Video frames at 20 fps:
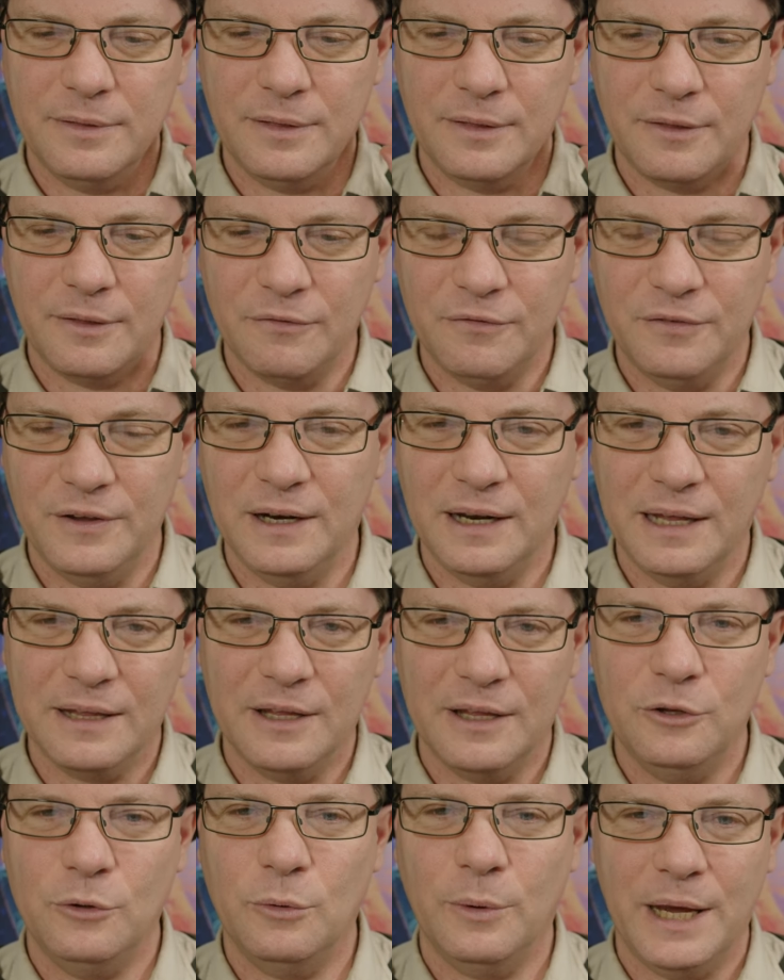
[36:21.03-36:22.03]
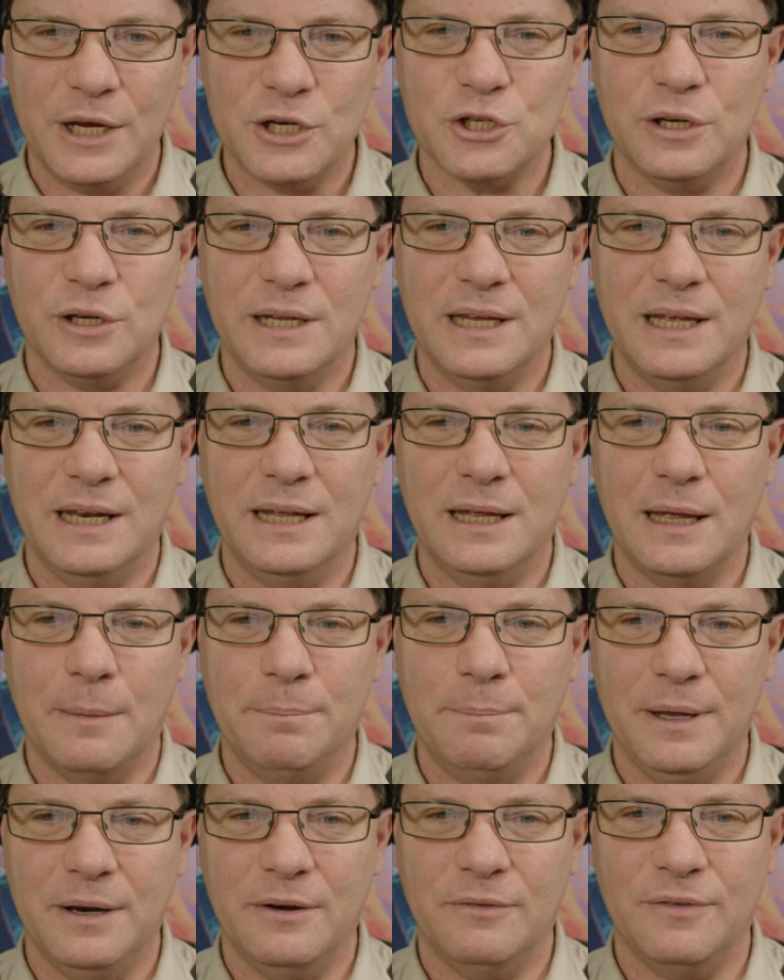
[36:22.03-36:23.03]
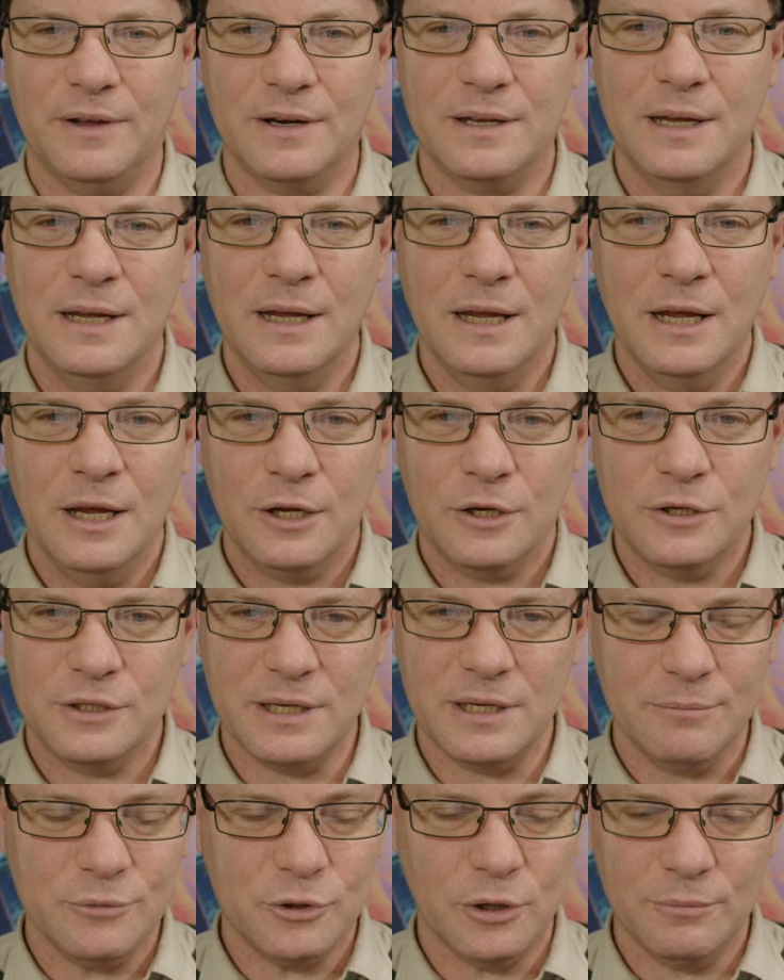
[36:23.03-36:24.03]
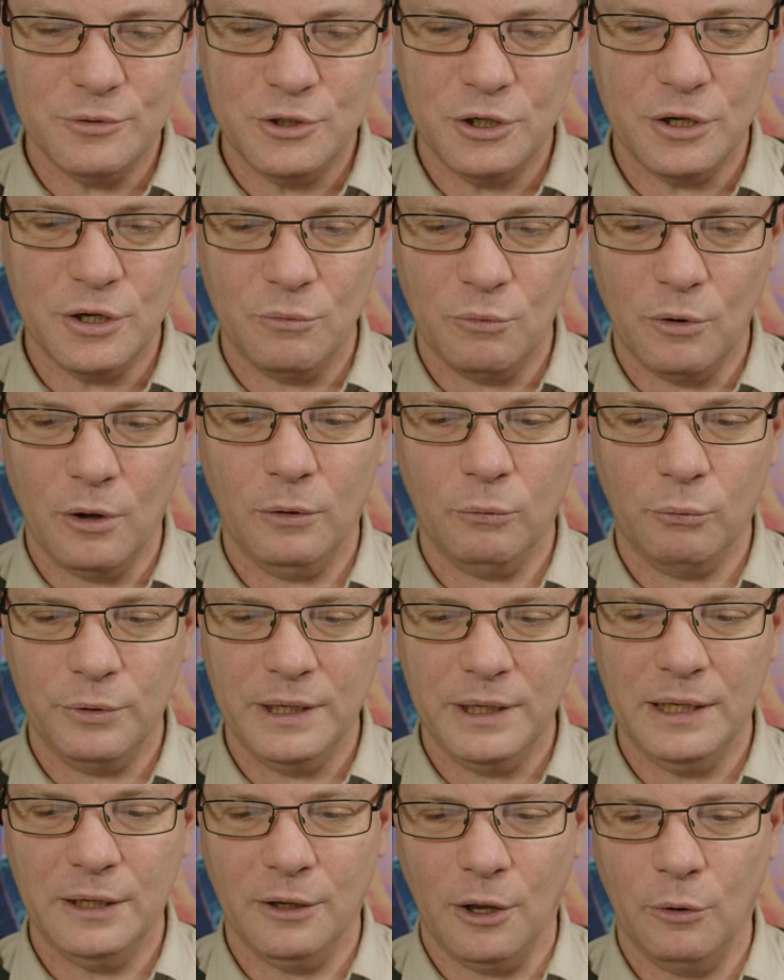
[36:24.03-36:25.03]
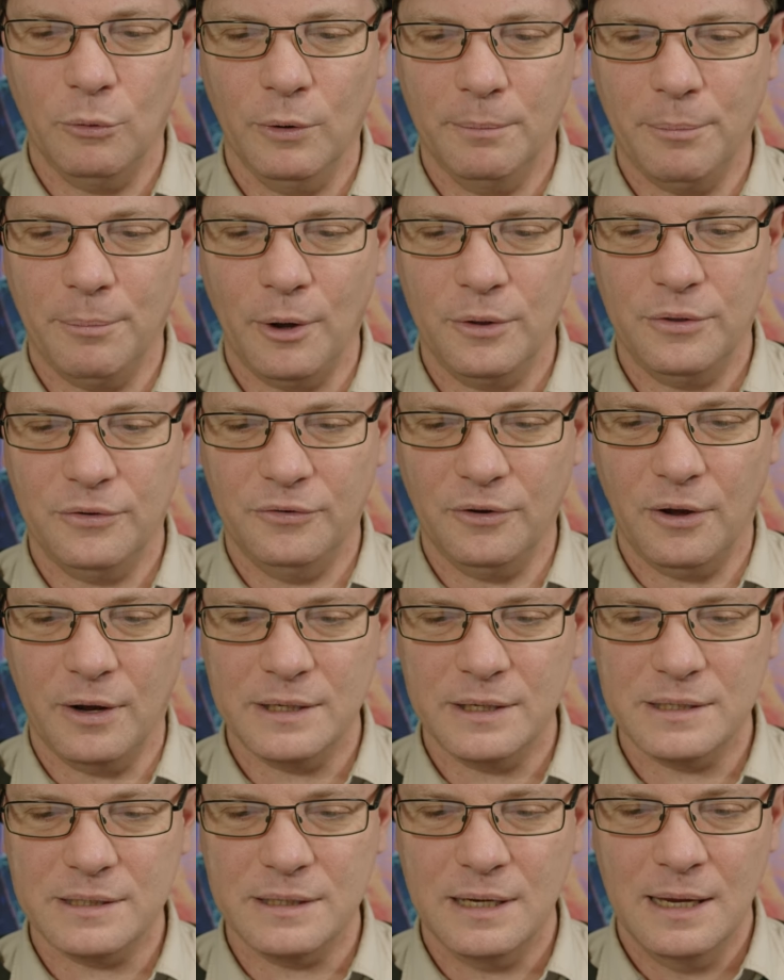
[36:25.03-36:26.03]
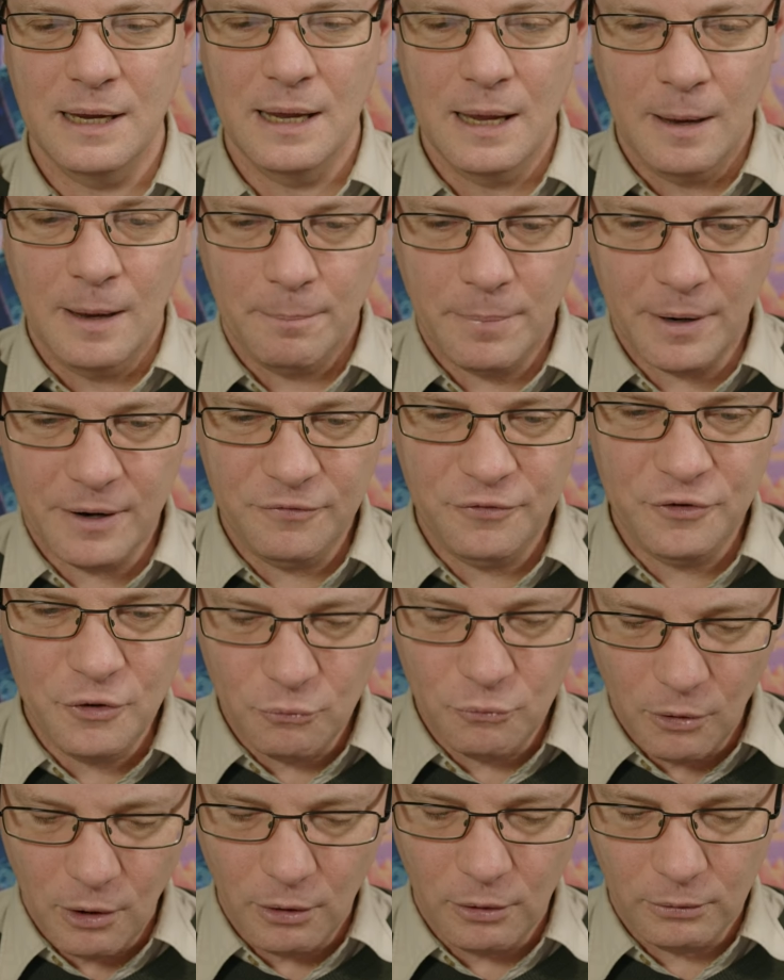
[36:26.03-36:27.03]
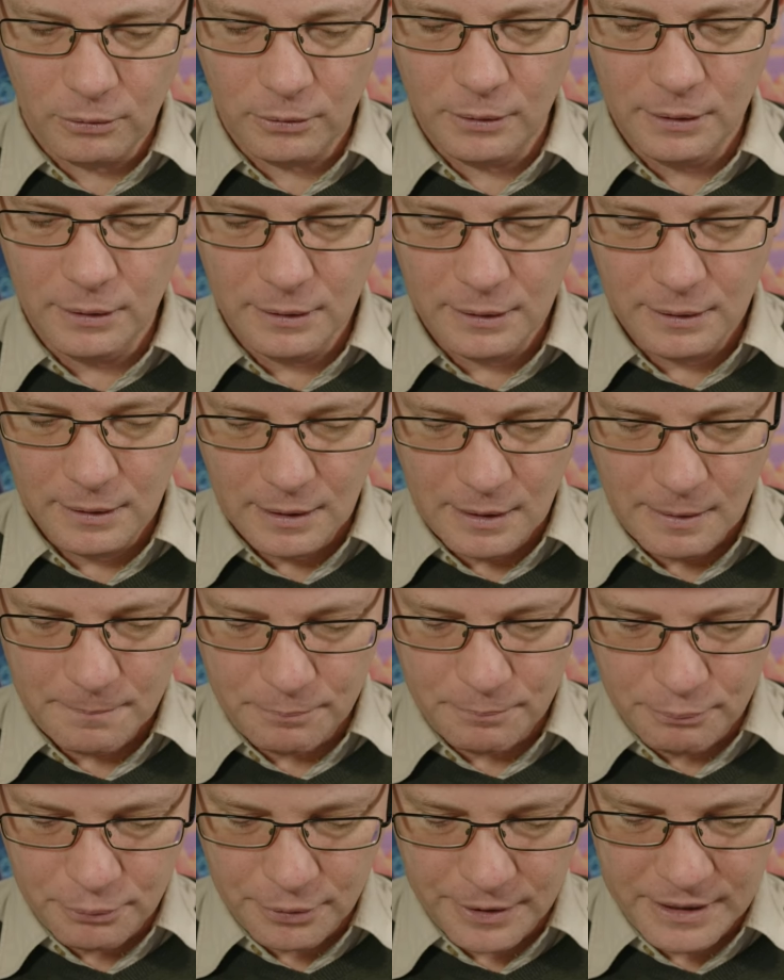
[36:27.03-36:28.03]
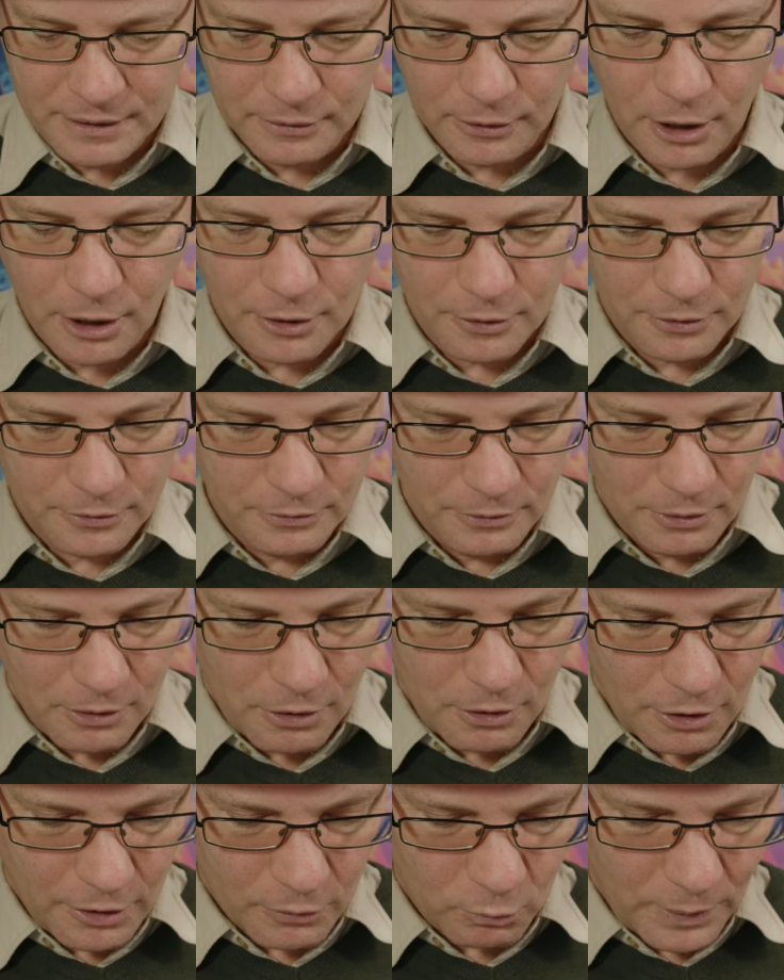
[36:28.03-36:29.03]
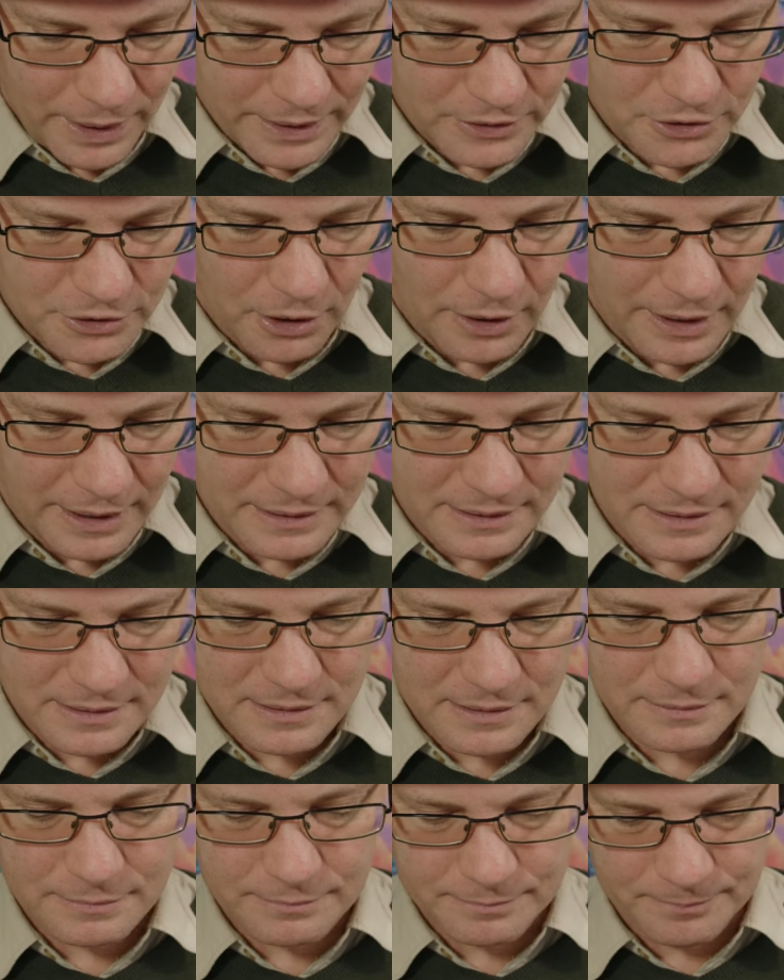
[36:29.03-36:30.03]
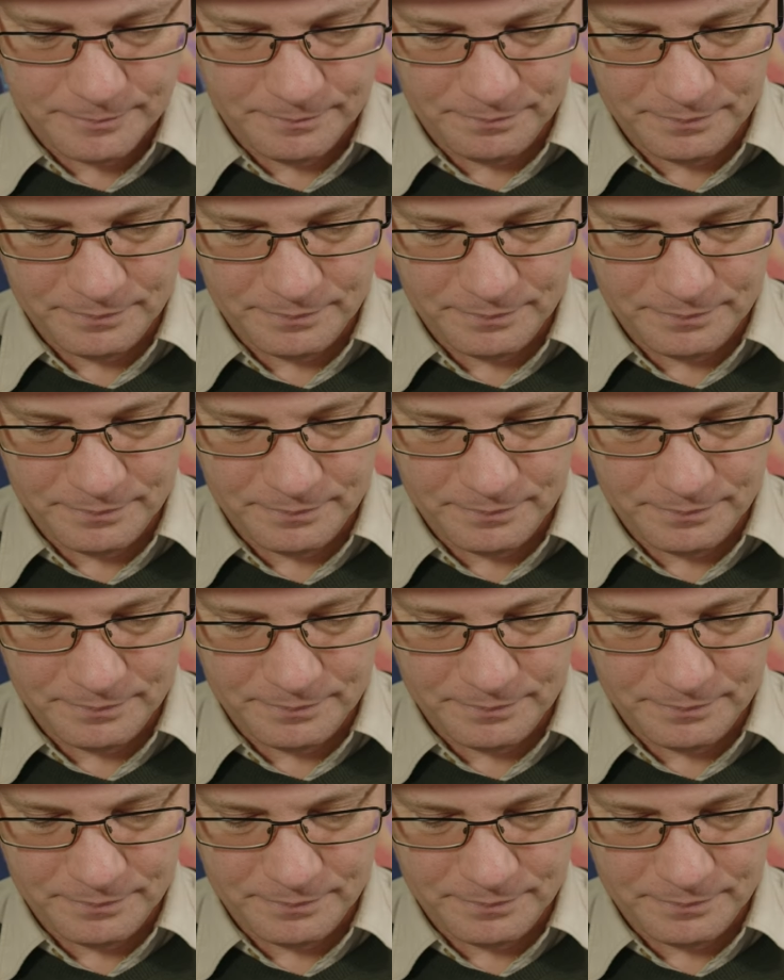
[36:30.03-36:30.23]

the, the feeling that you're actually getting a benefit. Because sometimes you can roll really low on both dice. But if you roll pretty low on one dice